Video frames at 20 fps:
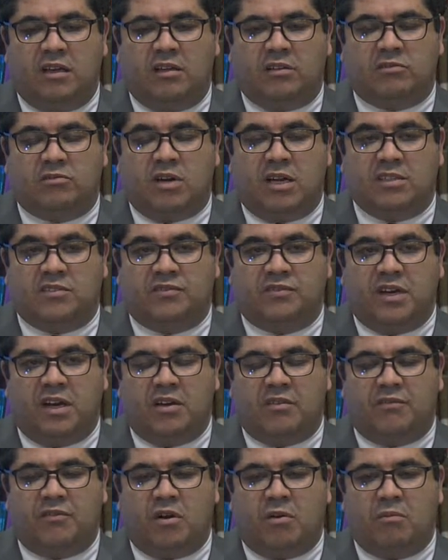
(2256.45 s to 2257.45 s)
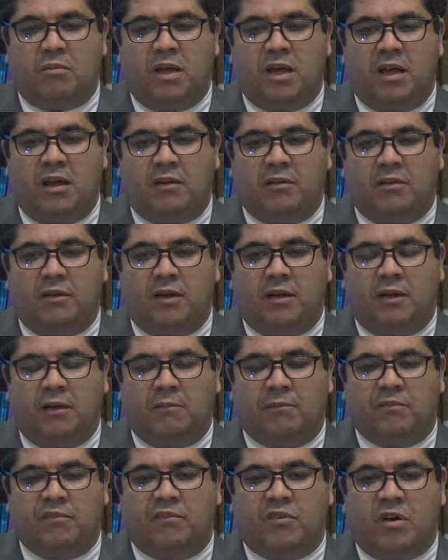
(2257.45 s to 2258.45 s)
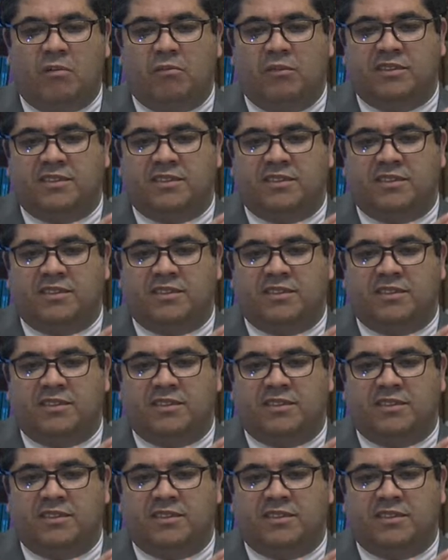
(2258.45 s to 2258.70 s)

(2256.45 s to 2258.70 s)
transfer from